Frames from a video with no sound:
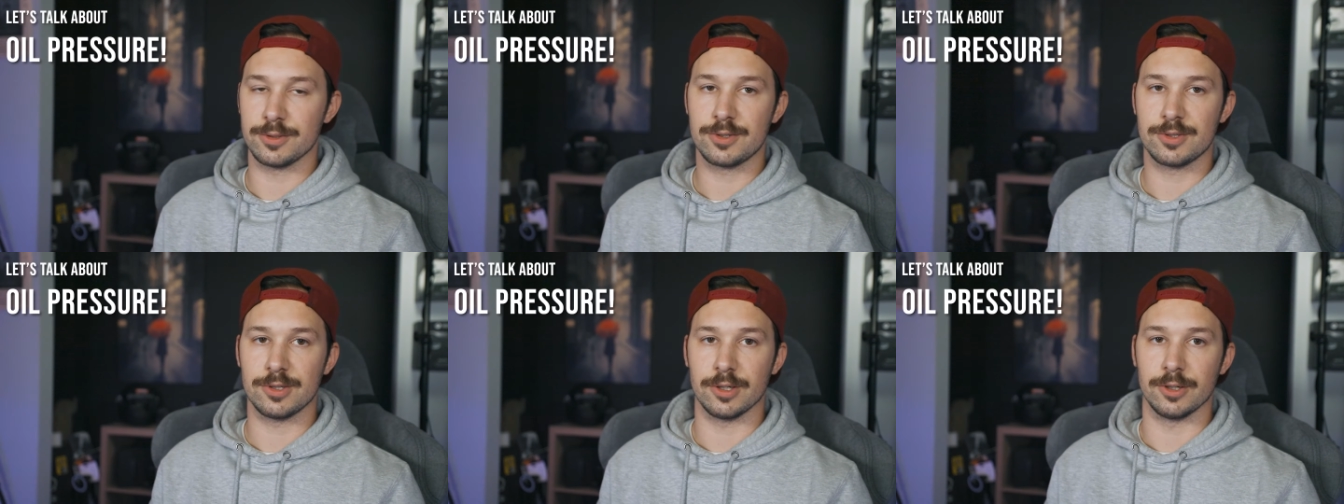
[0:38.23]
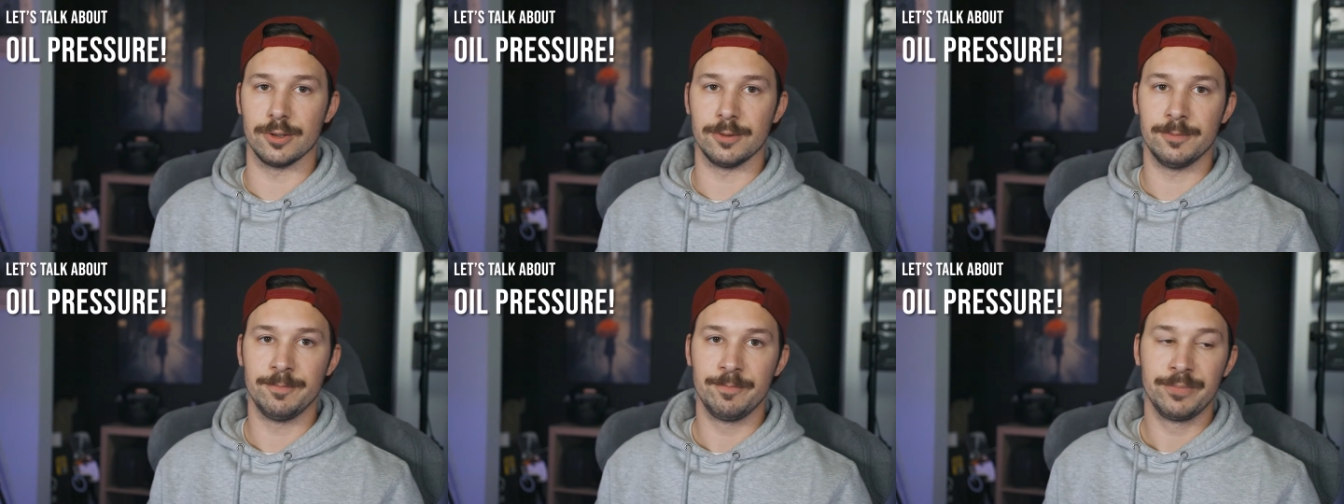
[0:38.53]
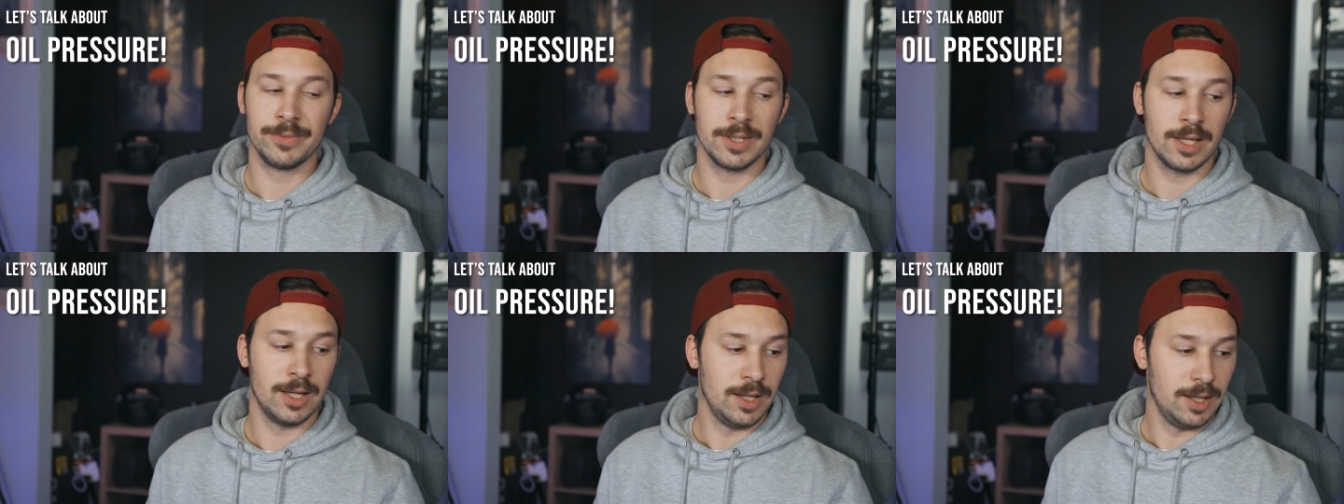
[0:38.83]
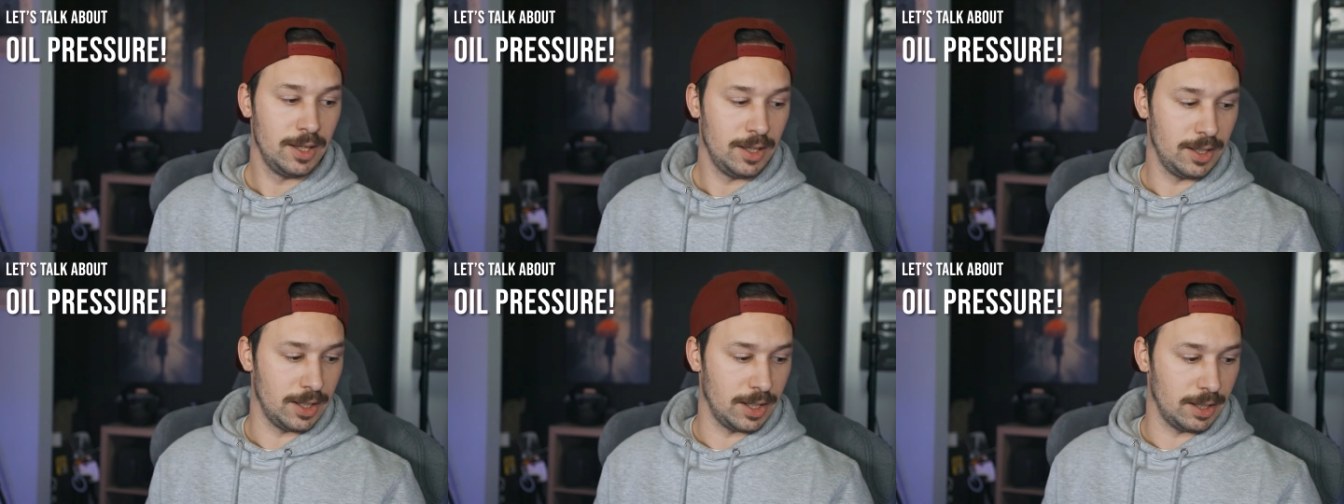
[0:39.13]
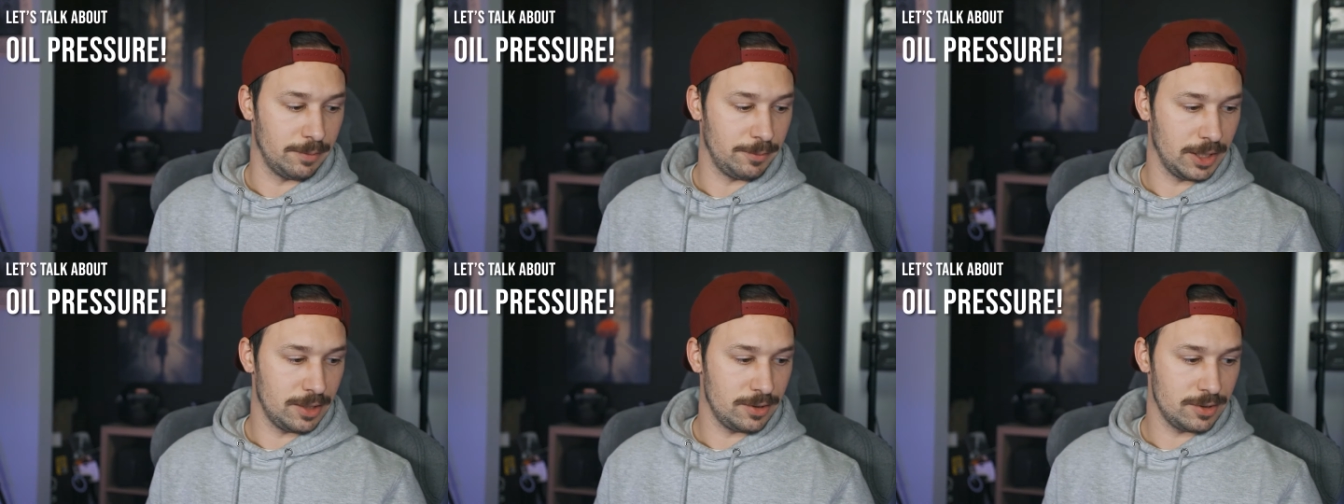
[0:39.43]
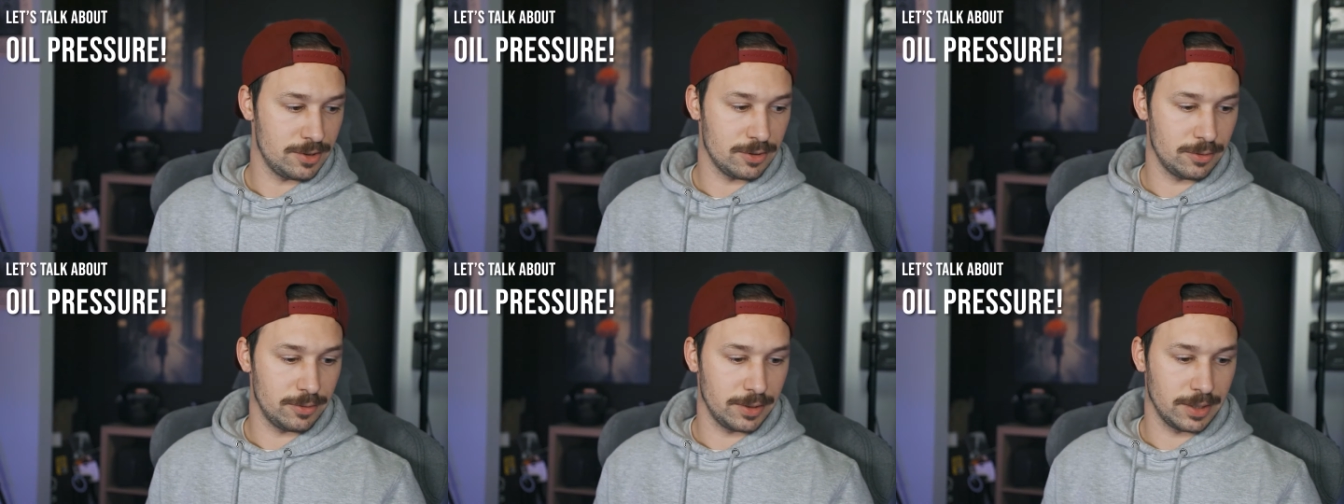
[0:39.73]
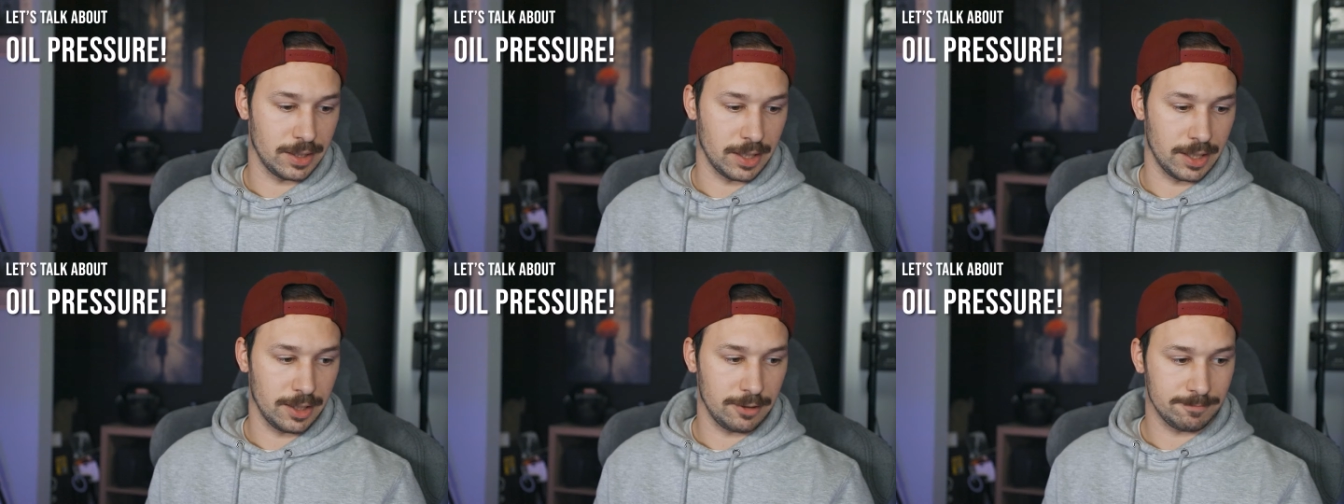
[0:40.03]
So in
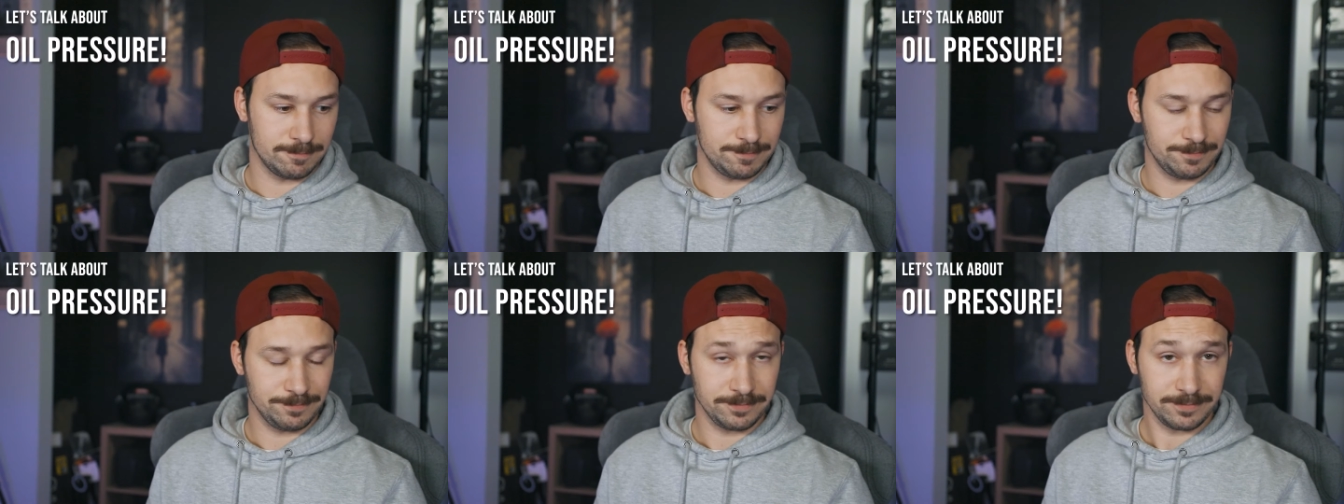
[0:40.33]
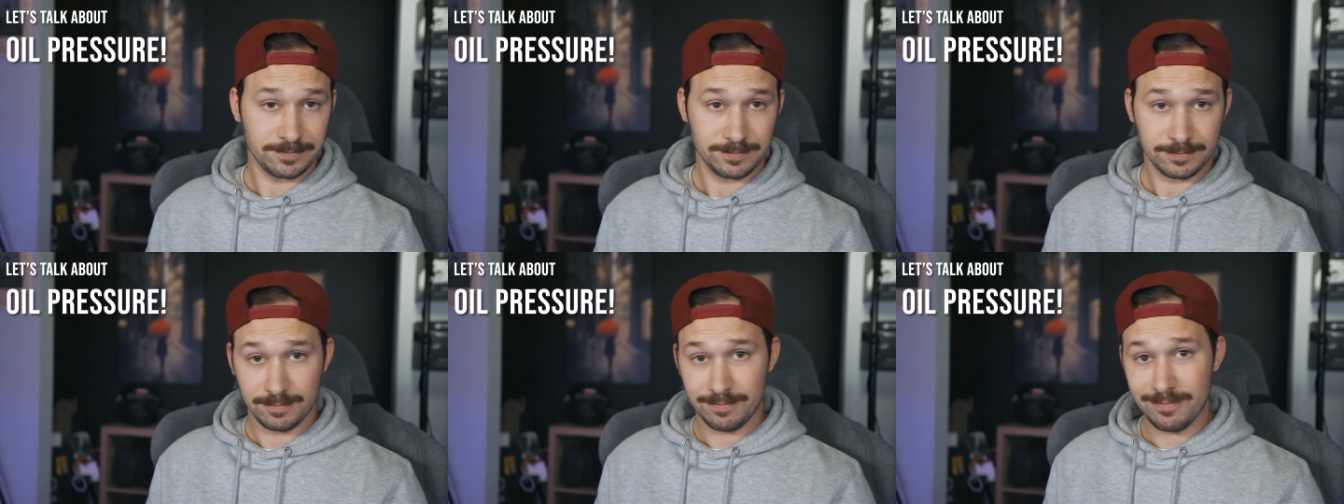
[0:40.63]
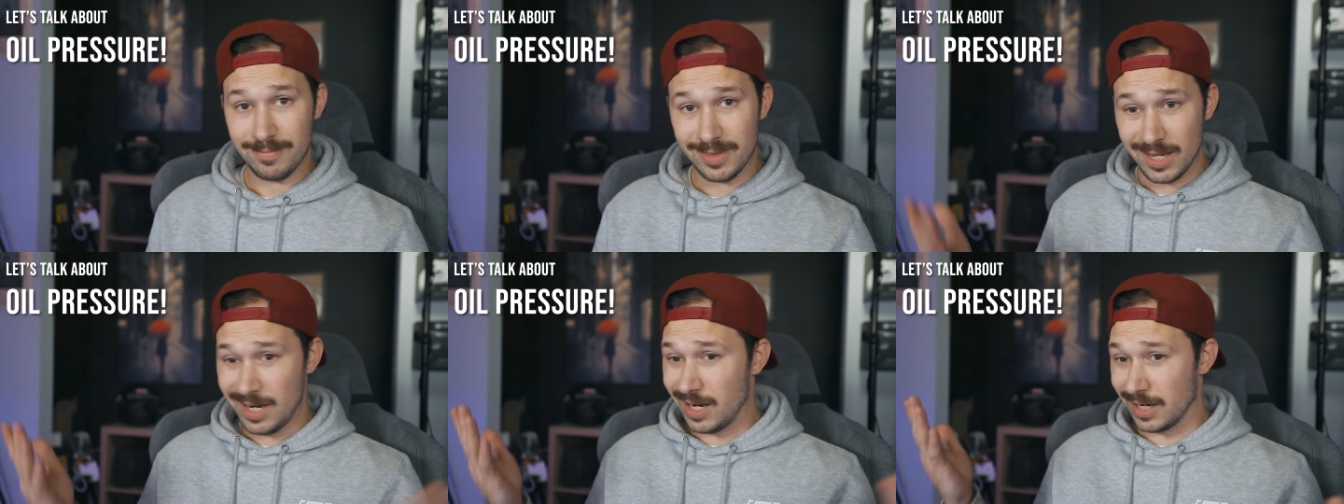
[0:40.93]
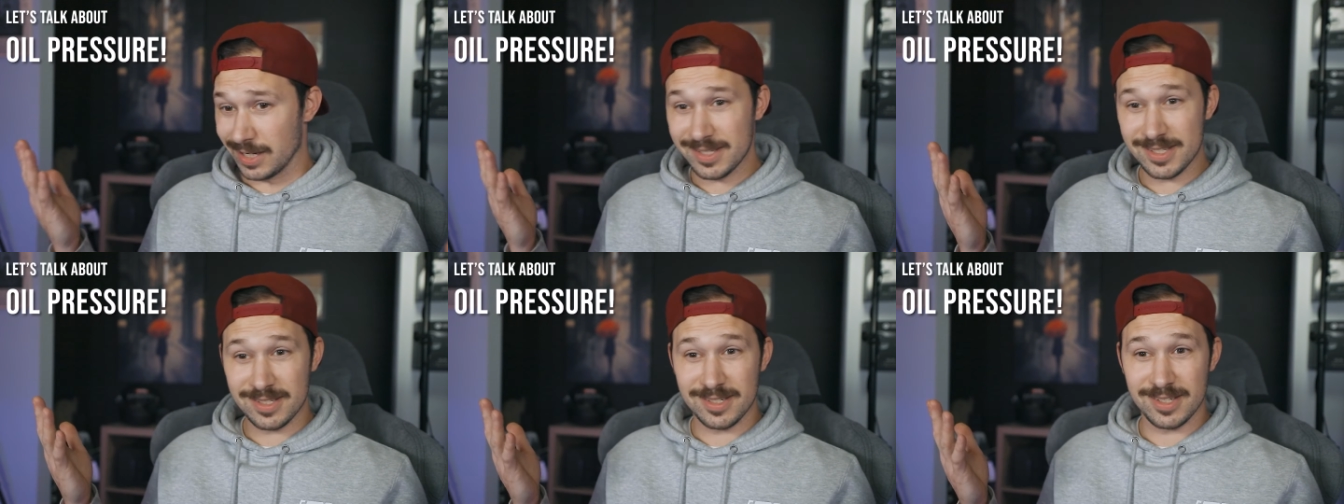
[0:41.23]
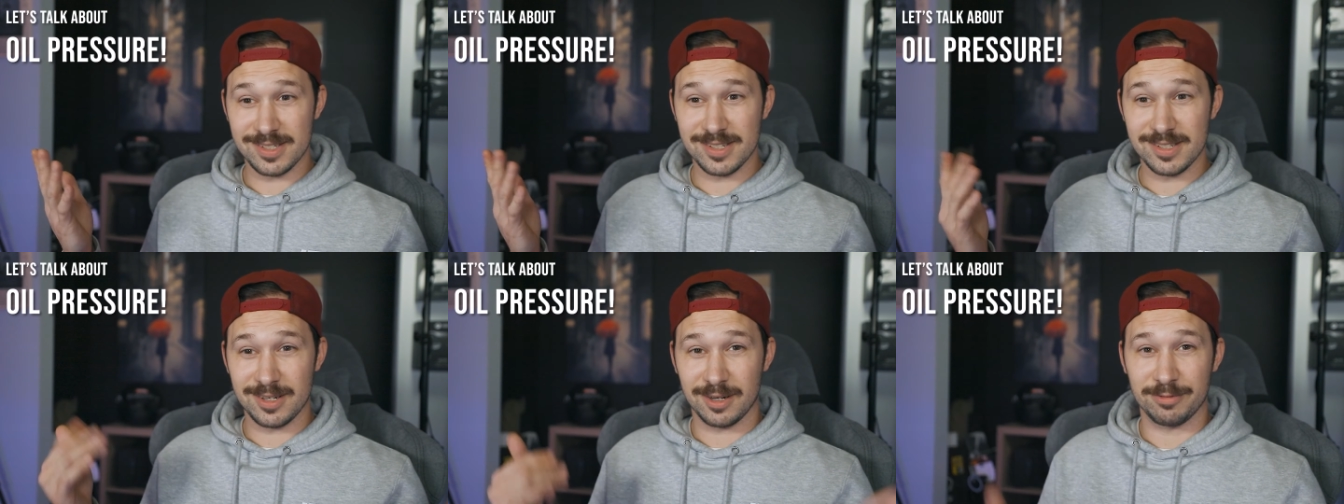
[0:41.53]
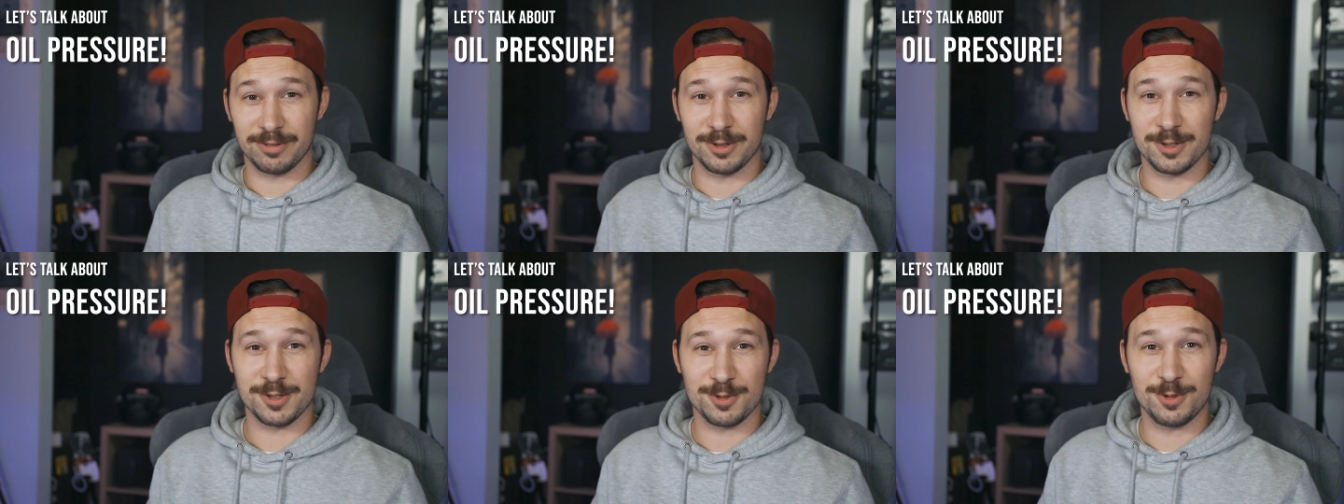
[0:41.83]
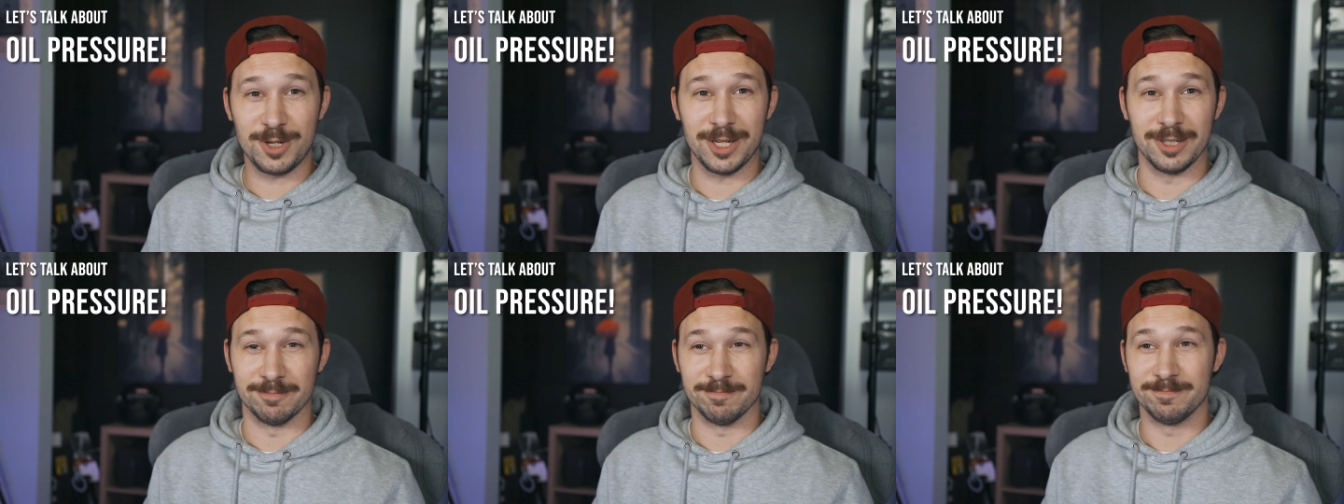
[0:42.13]
doing that, I guess this is our first
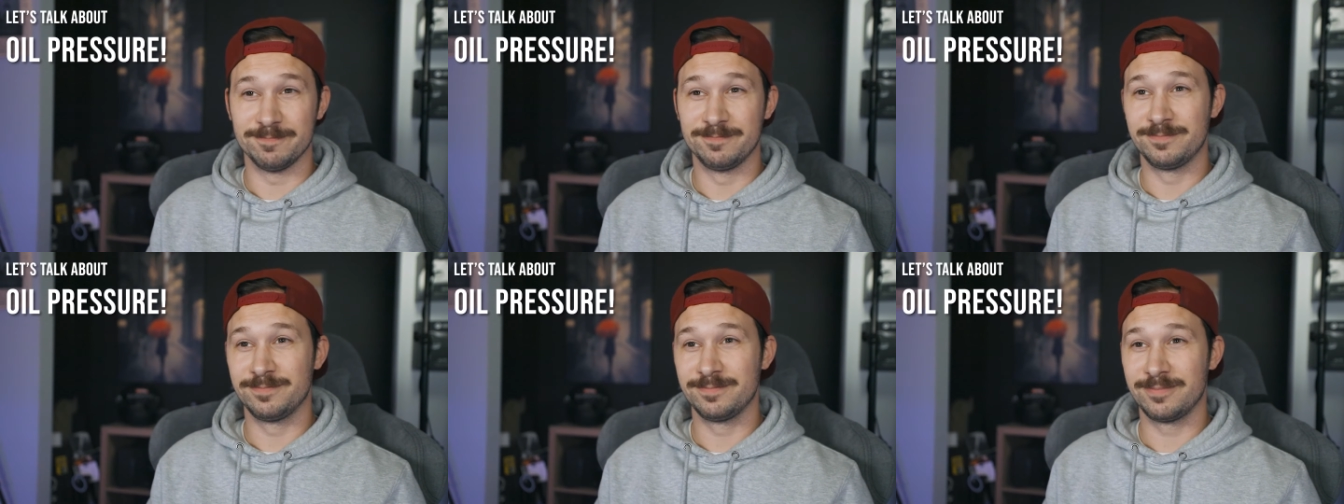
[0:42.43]
one.